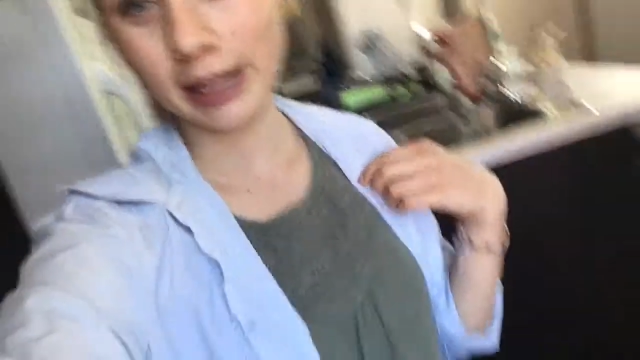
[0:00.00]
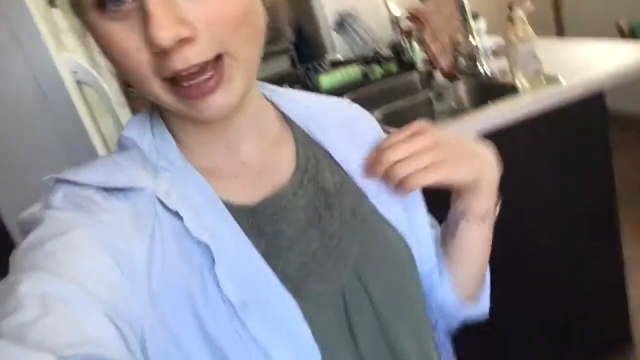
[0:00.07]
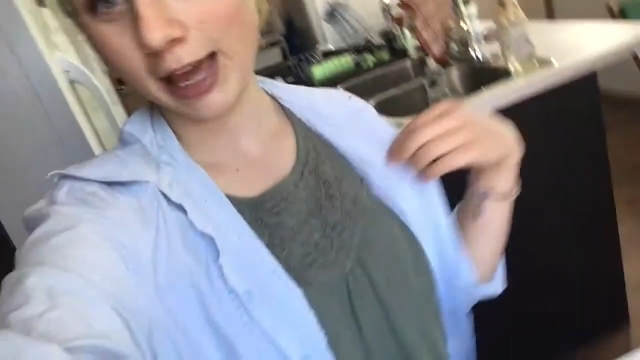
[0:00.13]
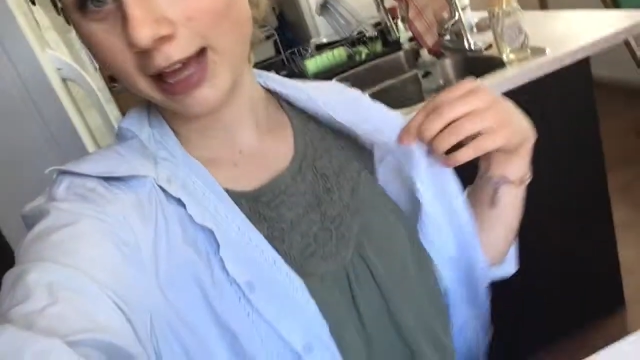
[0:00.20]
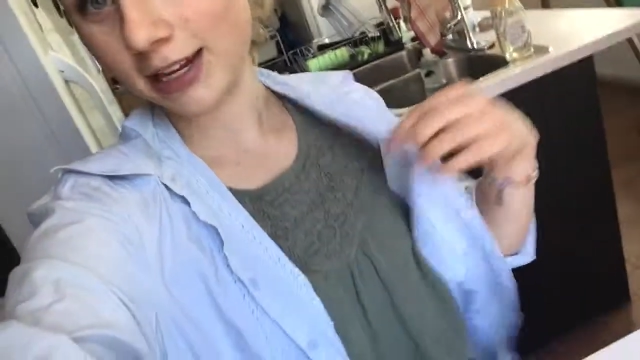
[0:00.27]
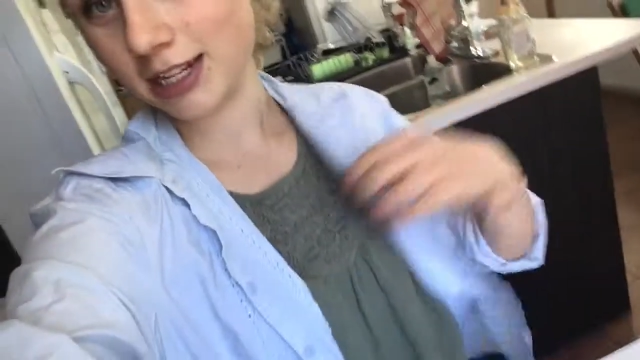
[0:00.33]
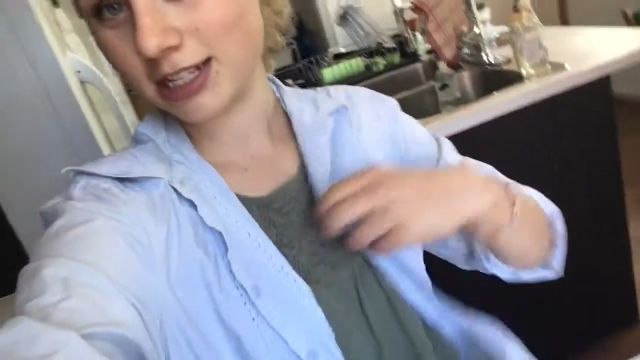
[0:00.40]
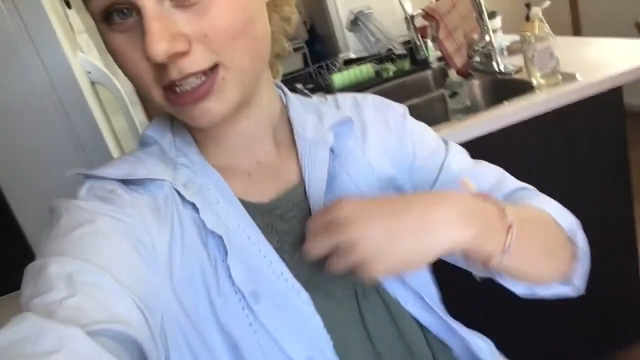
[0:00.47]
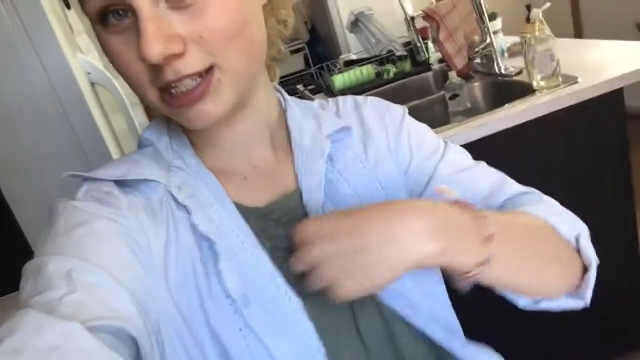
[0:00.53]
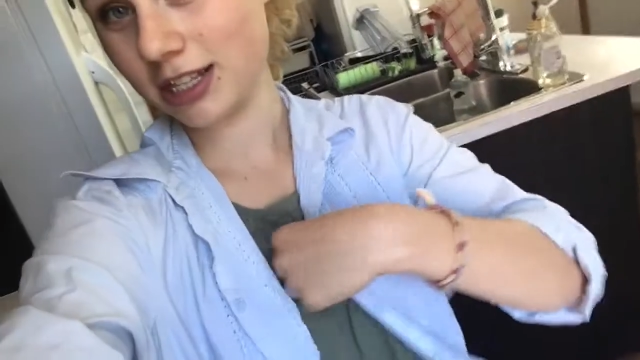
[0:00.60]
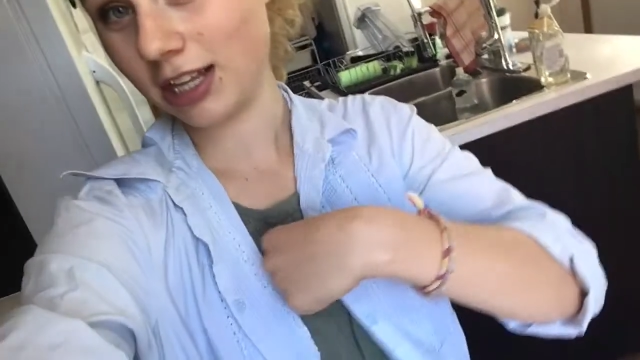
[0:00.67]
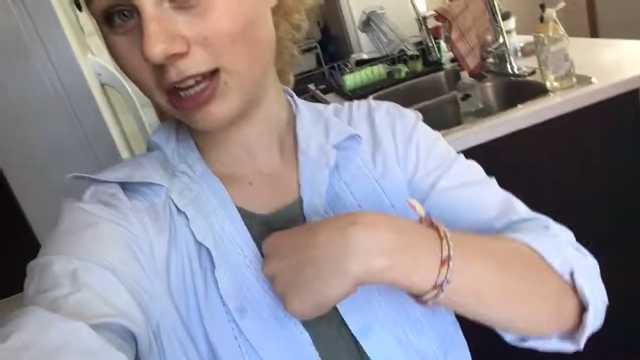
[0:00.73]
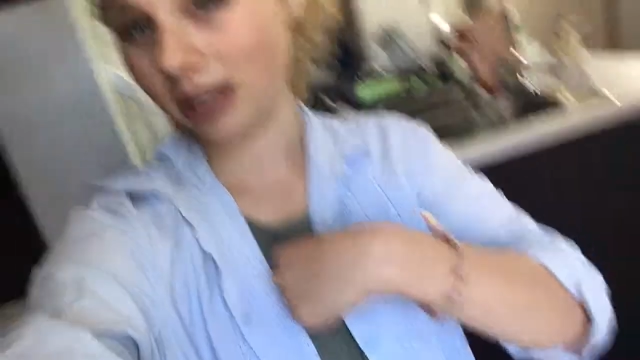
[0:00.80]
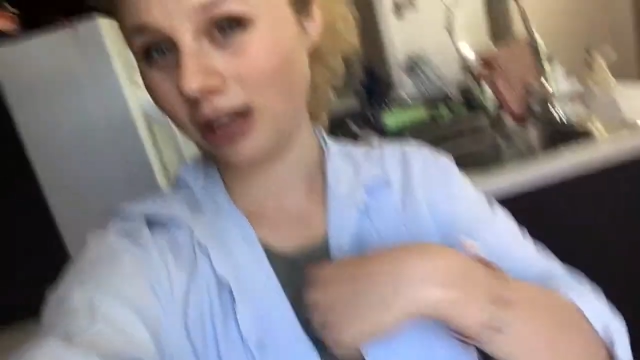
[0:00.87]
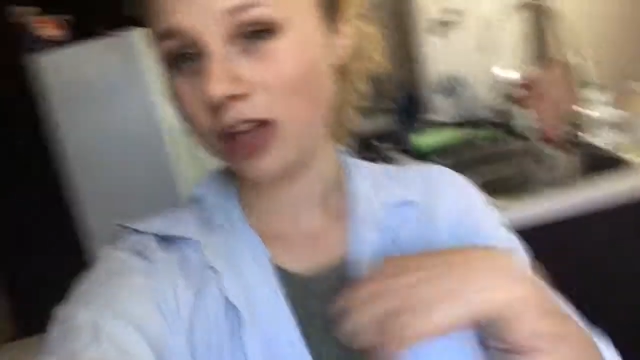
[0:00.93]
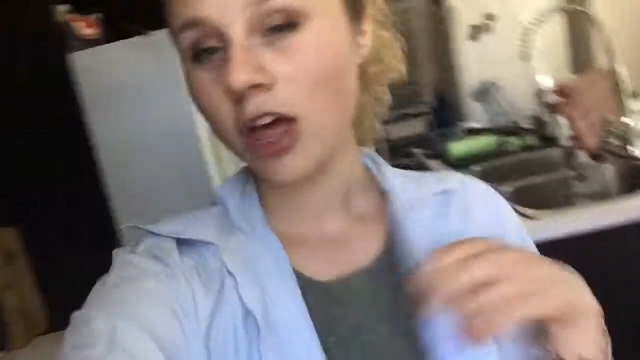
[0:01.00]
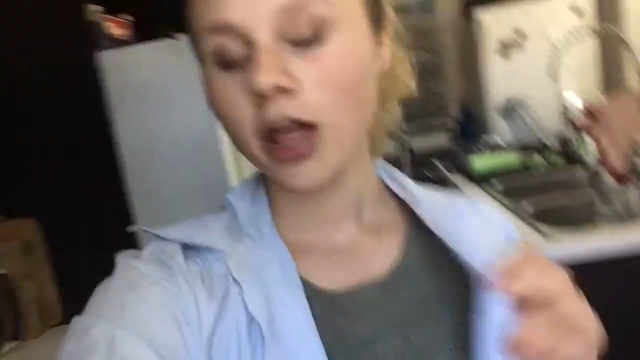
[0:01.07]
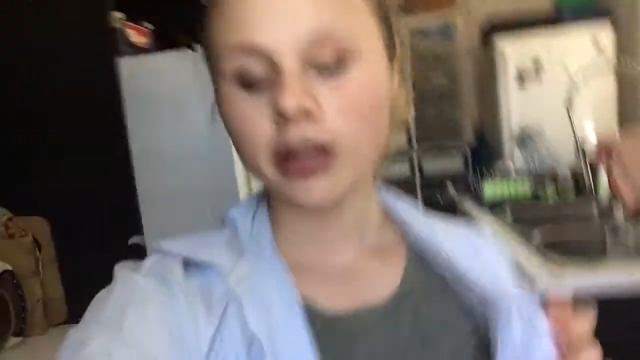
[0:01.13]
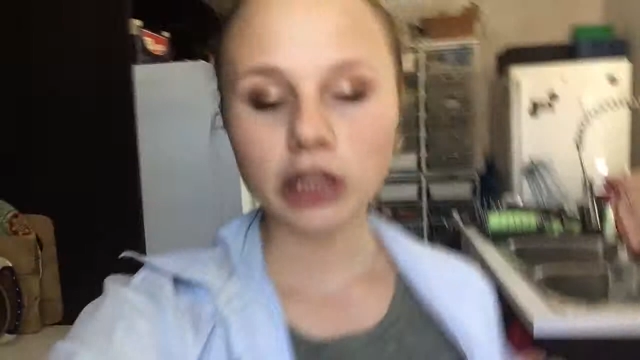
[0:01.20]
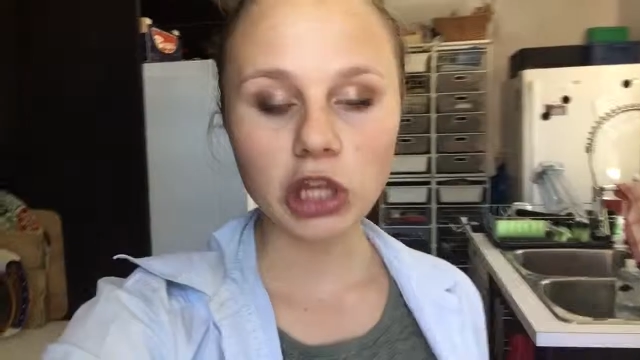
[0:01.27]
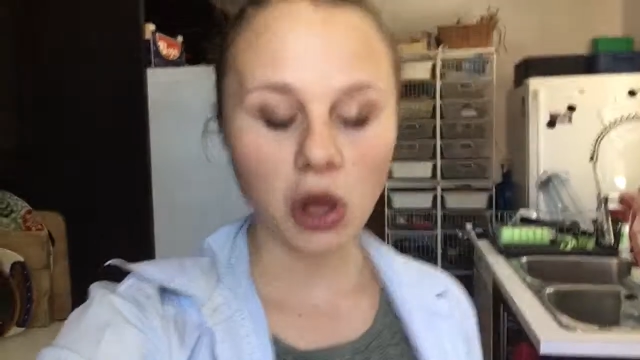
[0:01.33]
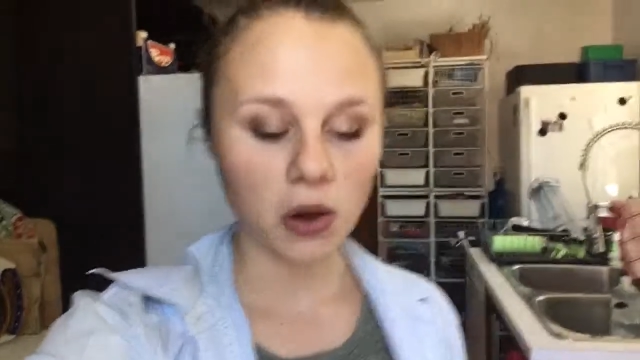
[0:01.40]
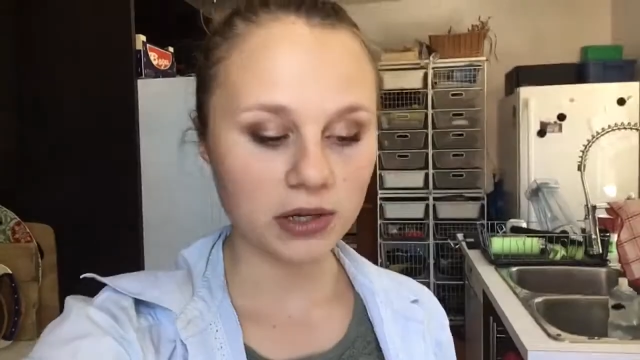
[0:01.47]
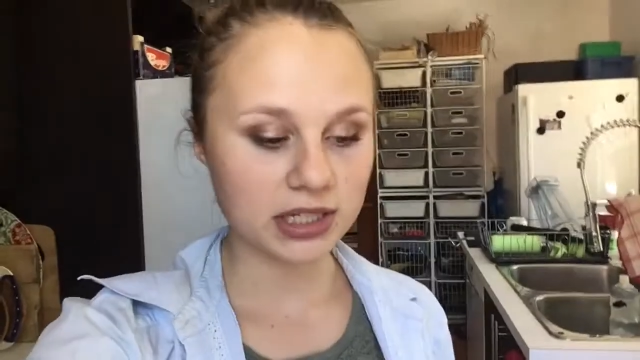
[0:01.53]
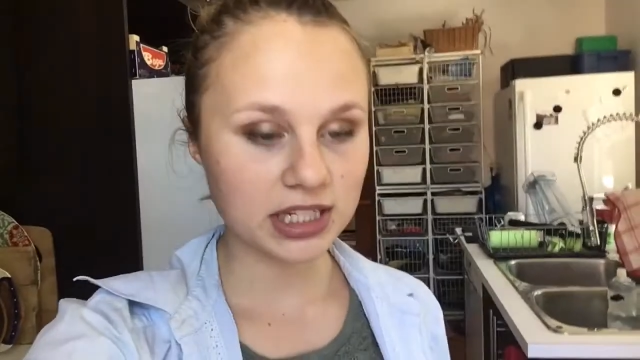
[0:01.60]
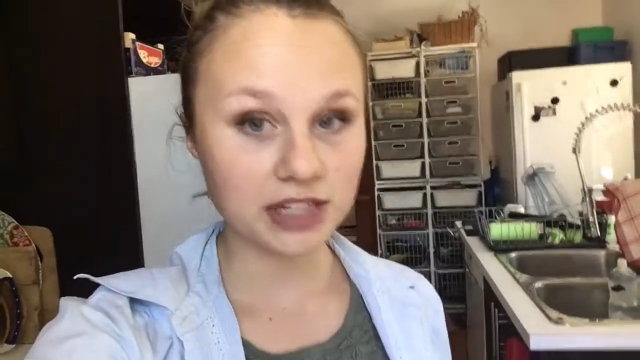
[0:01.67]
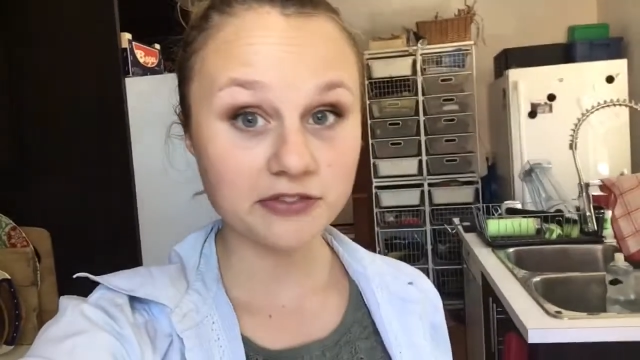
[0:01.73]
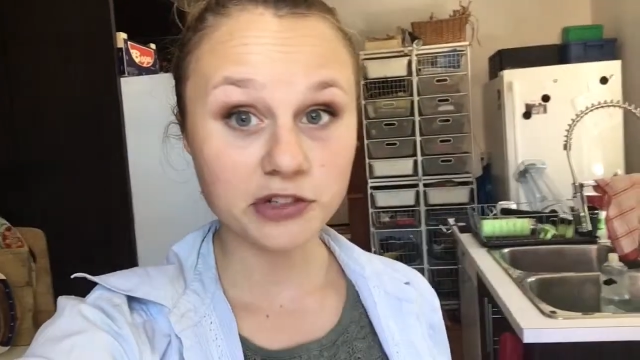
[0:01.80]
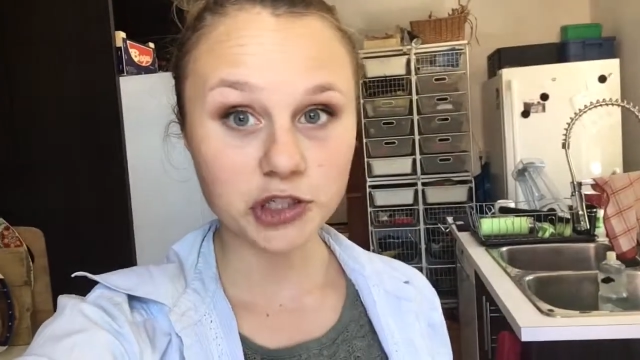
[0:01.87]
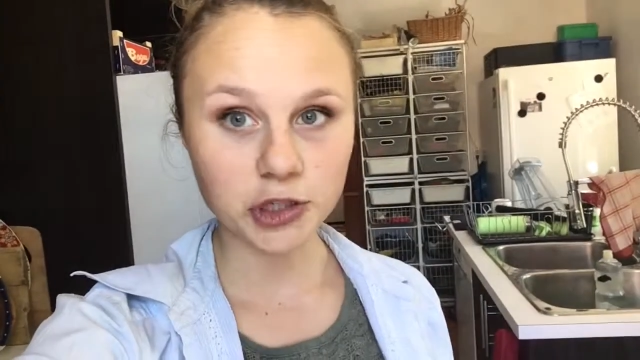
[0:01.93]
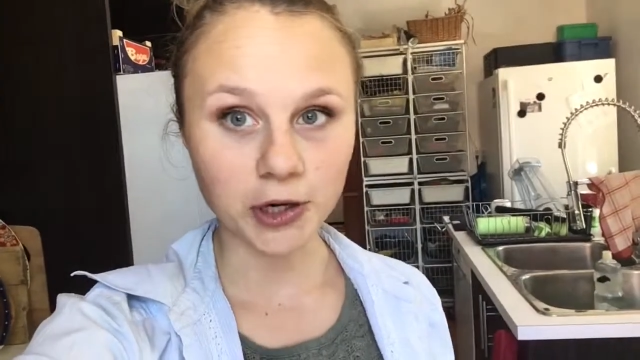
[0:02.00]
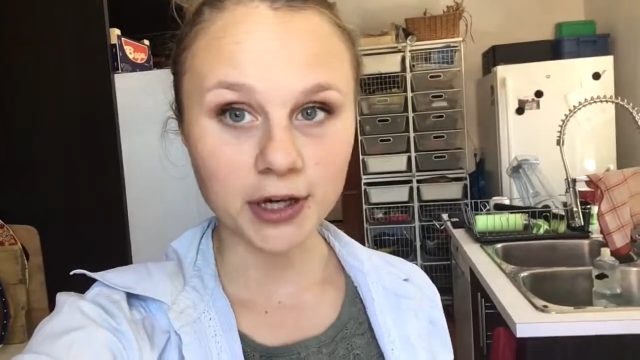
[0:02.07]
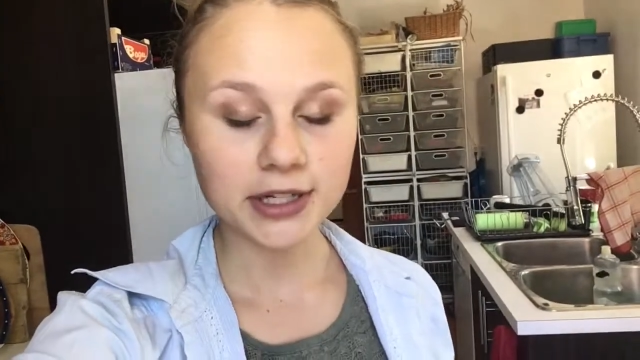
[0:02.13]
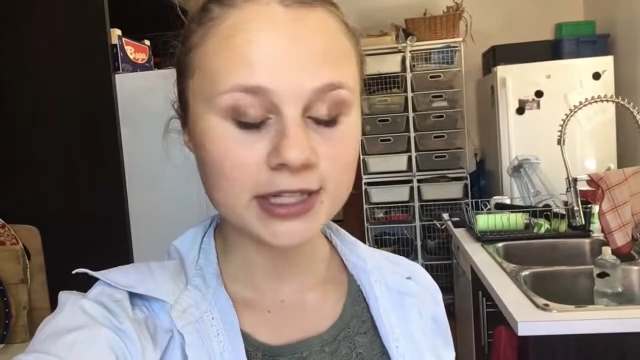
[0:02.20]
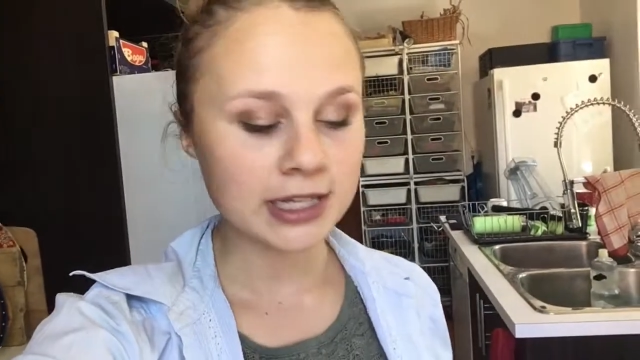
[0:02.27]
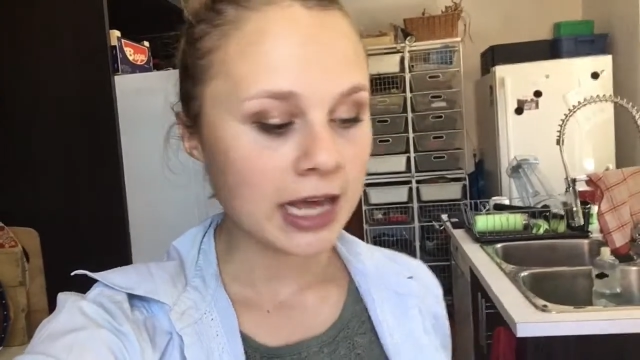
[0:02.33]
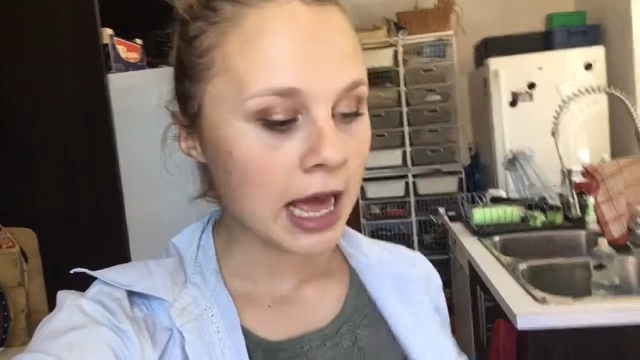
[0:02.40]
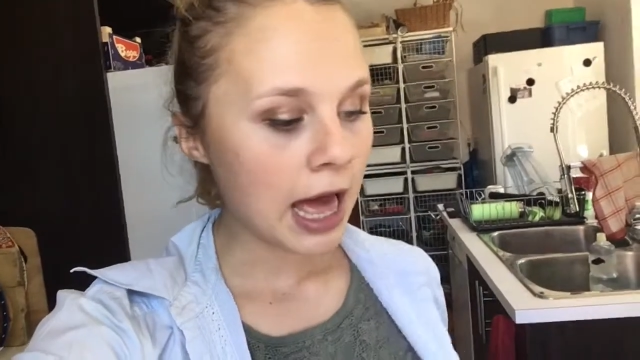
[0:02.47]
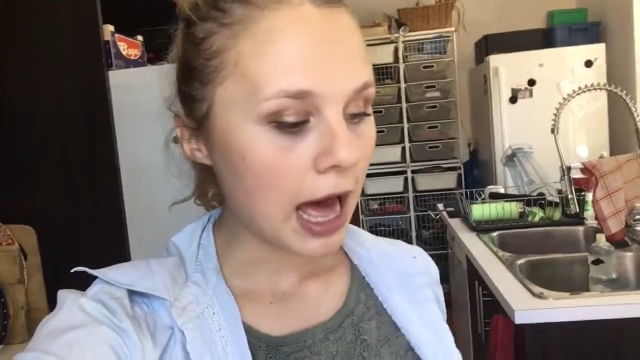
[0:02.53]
hence the long sleeve shirt,